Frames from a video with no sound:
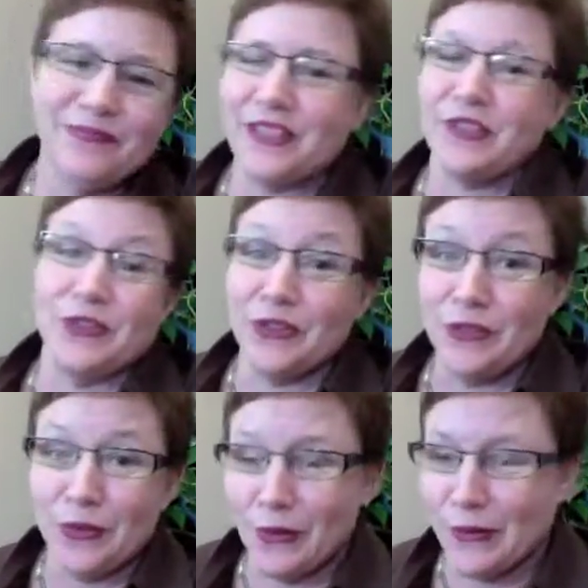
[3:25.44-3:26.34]
That's just a
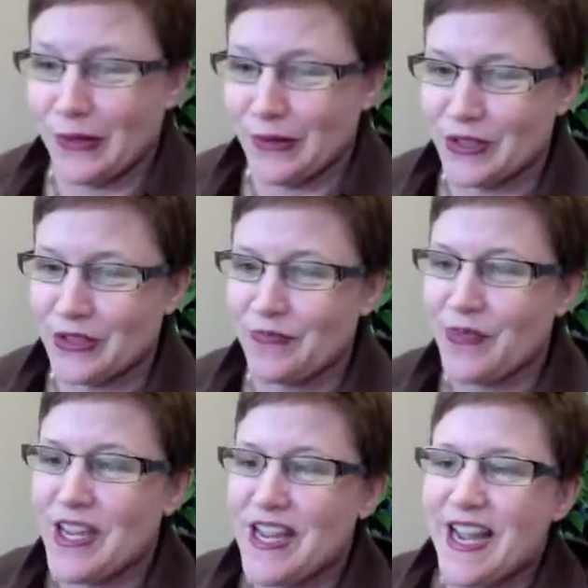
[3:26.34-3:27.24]
throwaway question.
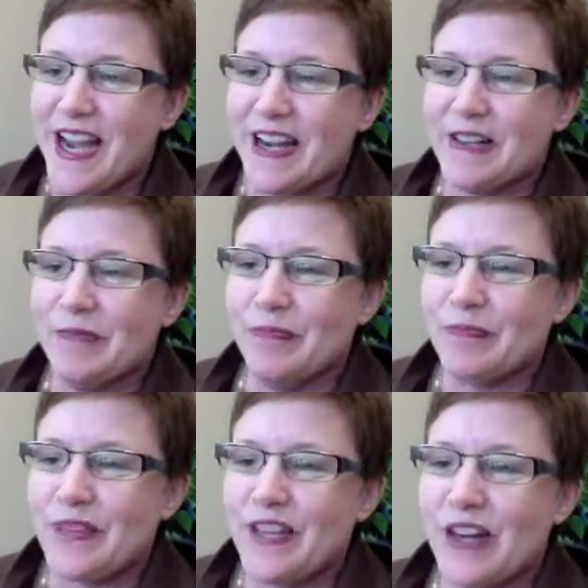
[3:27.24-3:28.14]

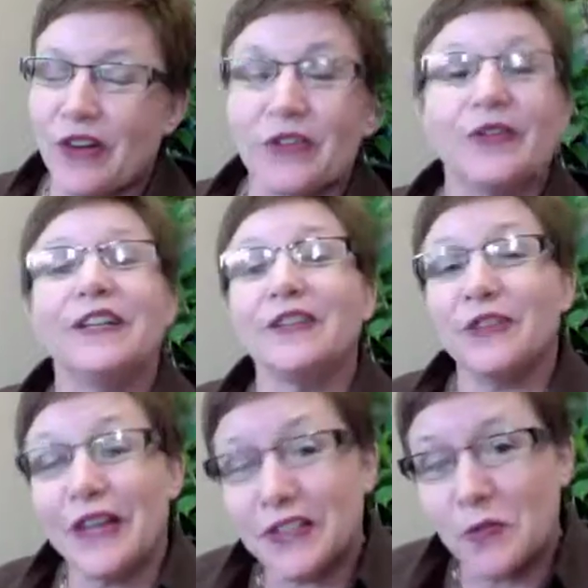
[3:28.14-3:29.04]
Are there any
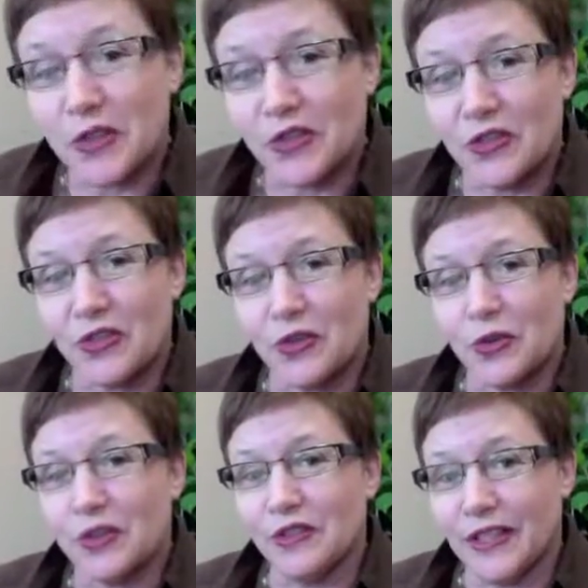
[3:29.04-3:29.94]
other aspects of the
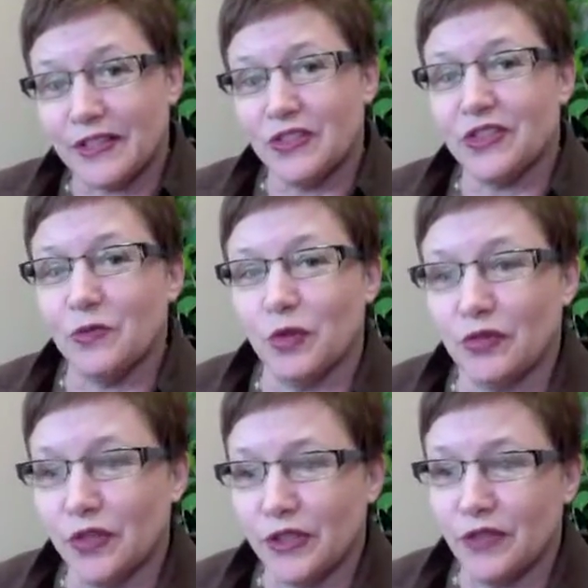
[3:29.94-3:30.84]
story you'd like to see more
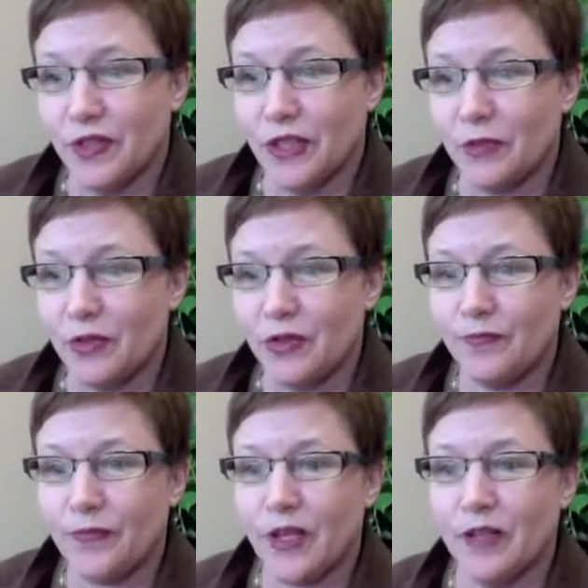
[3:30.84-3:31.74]
fully developed?
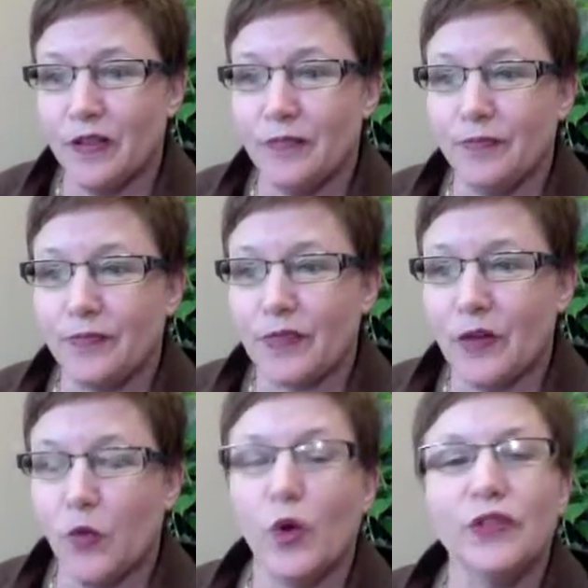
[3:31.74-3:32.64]

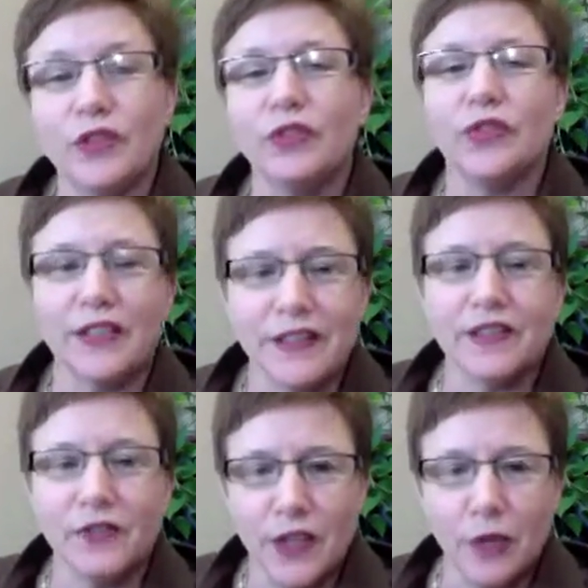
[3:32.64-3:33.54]
What do you think that
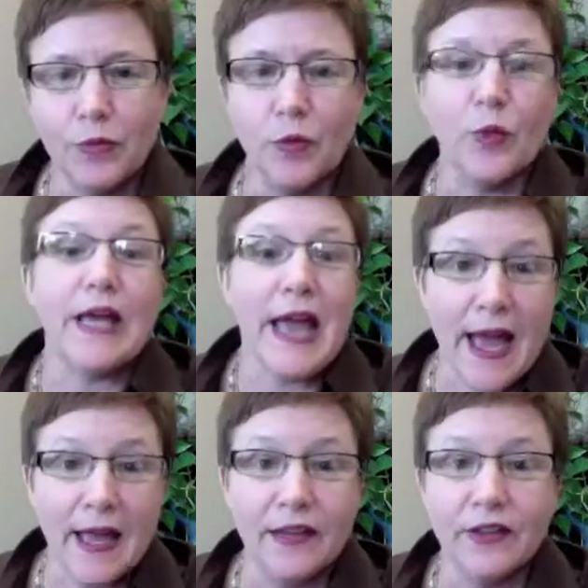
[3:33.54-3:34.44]
development would
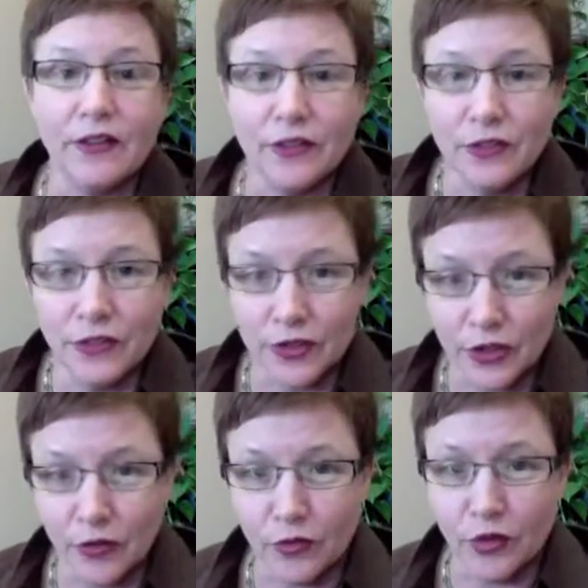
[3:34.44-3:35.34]
add to
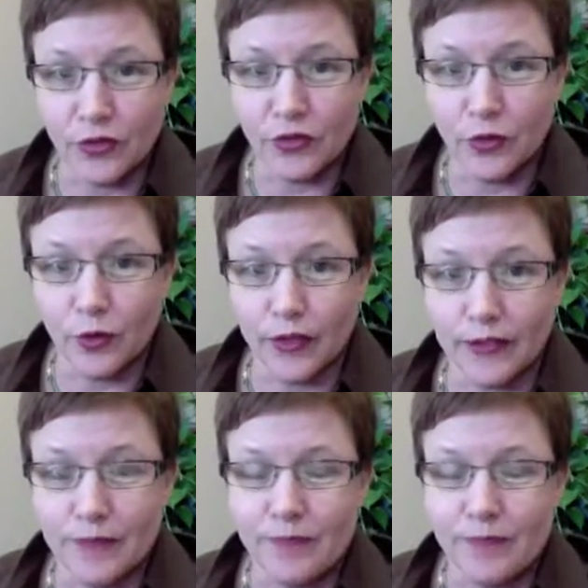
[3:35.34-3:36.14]
the overall story?